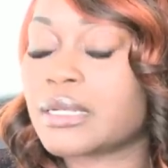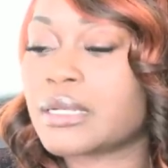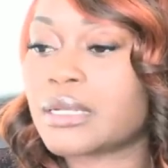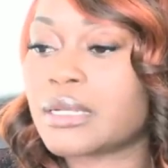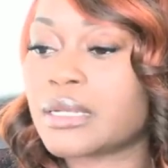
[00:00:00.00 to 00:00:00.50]

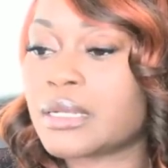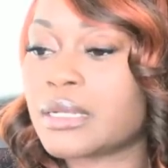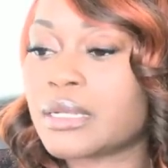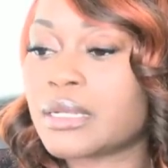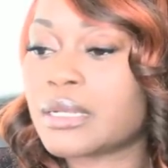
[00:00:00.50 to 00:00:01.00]

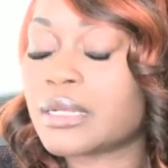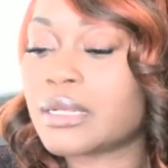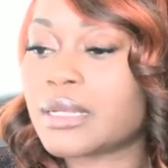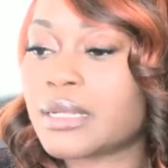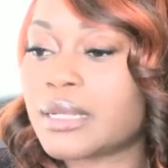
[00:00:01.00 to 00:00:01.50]

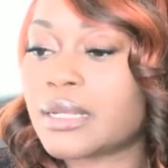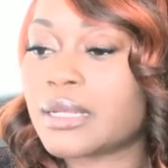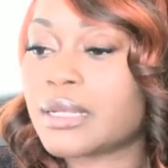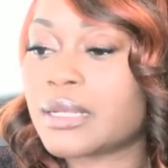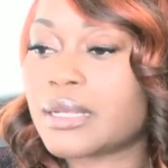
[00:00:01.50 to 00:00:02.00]
(silence)